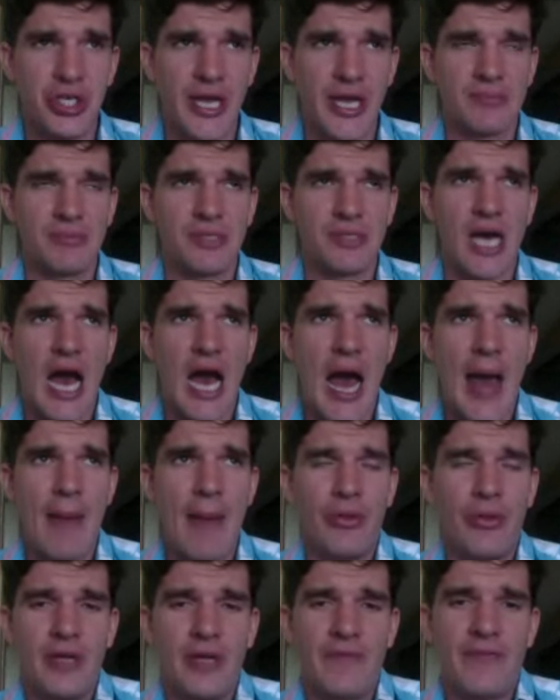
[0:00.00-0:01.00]
get some
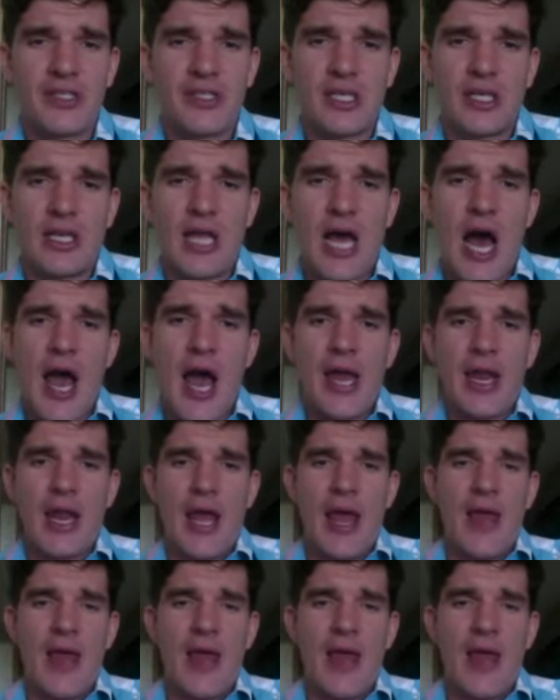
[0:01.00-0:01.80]
time on the defensive line.